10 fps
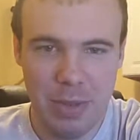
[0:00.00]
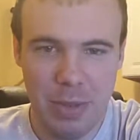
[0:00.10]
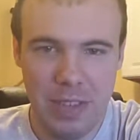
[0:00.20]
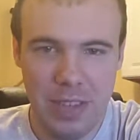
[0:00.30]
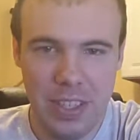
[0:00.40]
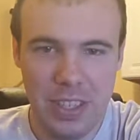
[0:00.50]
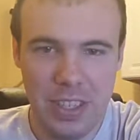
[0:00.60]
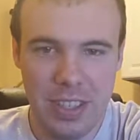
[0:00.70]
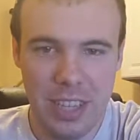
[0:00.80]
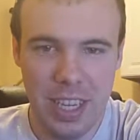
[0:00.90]
What if it's
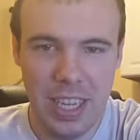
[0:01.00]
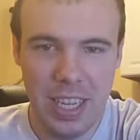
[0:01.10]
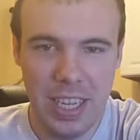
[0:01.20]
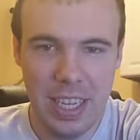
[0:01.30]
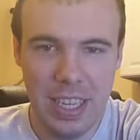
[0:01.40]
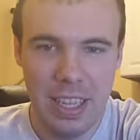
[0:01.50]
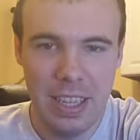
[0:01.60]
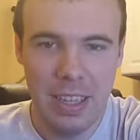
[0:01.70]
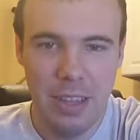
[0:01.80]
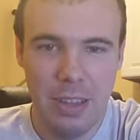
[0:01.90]
just a
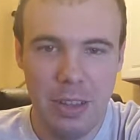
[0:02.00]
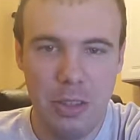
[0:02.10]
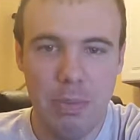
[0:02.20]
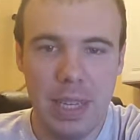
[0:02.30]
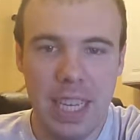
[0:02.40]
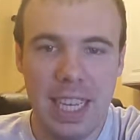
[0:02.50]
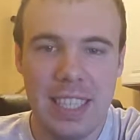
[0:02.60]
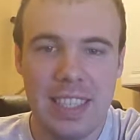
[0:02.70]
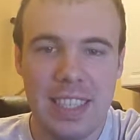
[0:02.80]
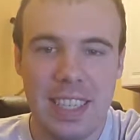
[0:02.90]

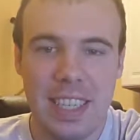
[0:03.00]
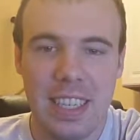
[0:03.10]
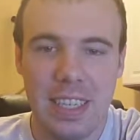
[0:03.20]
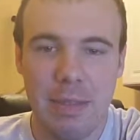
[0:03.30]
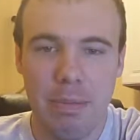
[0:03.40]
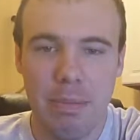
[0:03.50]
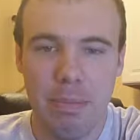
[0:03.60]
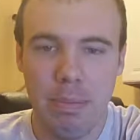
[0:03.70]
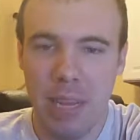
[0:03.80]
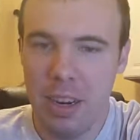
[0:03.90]
luminesque
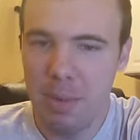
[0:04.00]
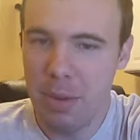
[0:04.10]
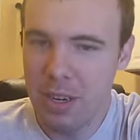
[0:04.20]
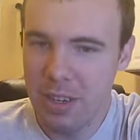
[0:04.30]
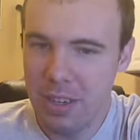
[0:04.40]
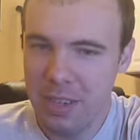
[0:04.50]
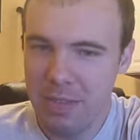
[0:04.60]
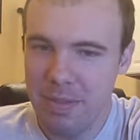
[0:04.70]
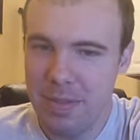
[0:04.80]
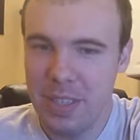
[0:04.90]
Mar- marker.
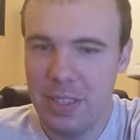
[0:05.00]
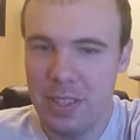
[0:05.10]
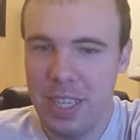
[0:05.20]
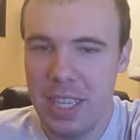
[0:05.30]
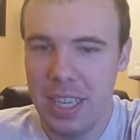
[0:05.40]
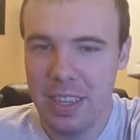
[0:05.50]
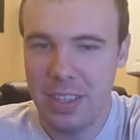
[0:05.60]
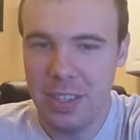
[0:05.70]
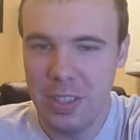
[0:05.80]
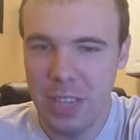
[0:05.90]
Did you say that?
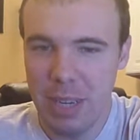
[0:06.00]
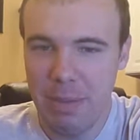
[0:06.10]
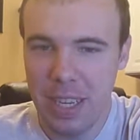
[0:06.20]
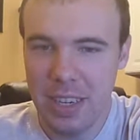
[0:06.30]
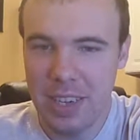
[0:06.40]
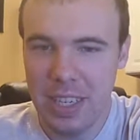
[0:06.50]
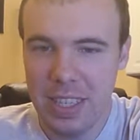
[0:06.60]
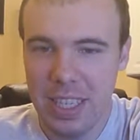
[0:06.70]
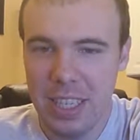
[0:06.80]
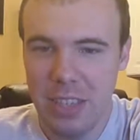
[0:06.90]
Did you type that
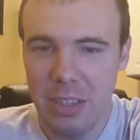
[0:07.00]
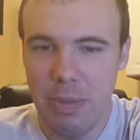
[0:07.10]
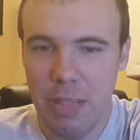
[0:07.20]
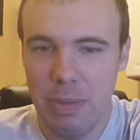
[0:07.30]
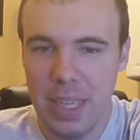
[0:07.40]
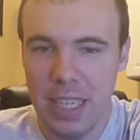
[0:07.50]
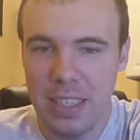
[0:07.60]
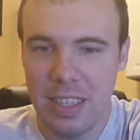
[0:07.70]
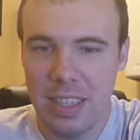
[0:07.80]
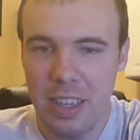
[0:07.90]
correctly? Did you mean
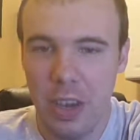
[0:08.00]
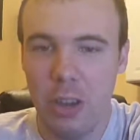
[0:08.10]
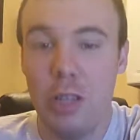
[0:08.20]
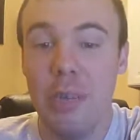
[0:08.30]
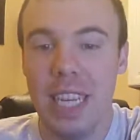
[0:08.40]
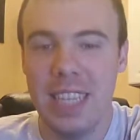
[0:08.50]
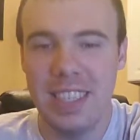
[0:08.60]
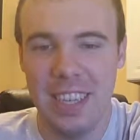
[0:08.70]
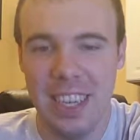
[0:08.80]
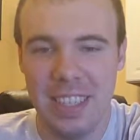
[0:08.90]
luminescent? Oh,
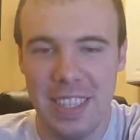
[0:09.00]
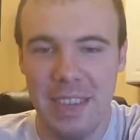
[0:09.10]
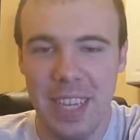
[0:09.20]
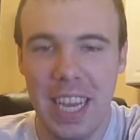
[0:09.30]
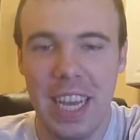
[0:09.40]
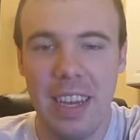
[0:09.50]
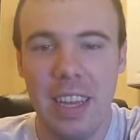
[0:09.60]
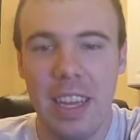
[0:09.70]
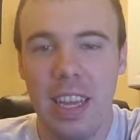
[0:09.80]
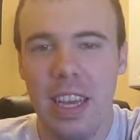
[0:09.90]
luminescent. I see. Yeah.
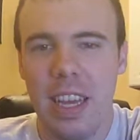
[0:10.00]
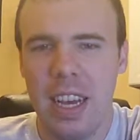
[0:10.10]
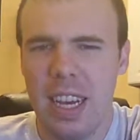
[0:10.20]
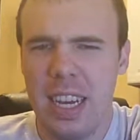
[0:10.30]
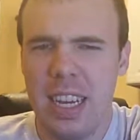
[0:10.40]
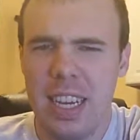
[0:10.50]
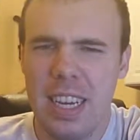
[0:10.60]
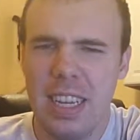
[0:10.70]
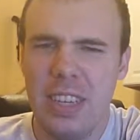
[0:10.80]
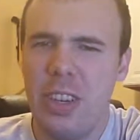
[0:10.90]

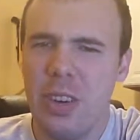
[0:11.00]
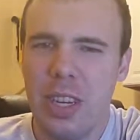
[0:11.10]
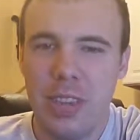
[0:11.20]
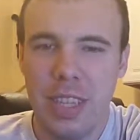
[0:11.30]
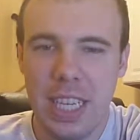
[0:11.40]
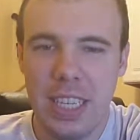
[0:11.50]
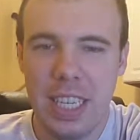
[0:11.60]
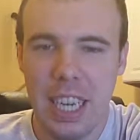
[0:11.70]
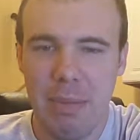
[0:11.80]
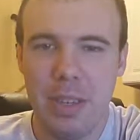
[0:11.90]
Uh, no, I don't think it's a
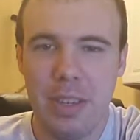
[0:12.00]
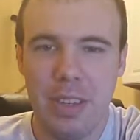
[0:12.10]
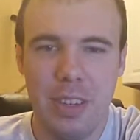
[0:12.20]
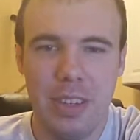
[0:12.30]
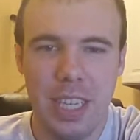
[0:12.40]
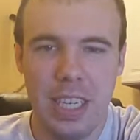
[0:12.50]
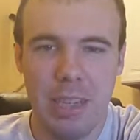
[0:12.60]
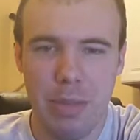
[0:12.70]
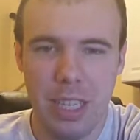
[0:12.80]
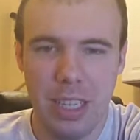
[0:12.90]
chemical. I don't think it's
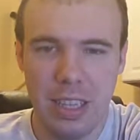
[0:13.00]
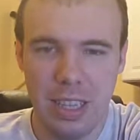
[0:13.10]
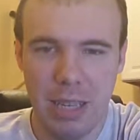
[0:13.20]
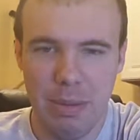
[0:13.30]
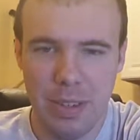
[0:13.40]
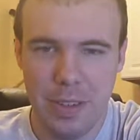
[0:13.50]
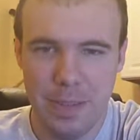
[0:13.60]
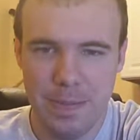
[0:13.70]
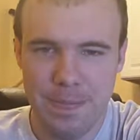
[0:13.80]
a molecular chemical.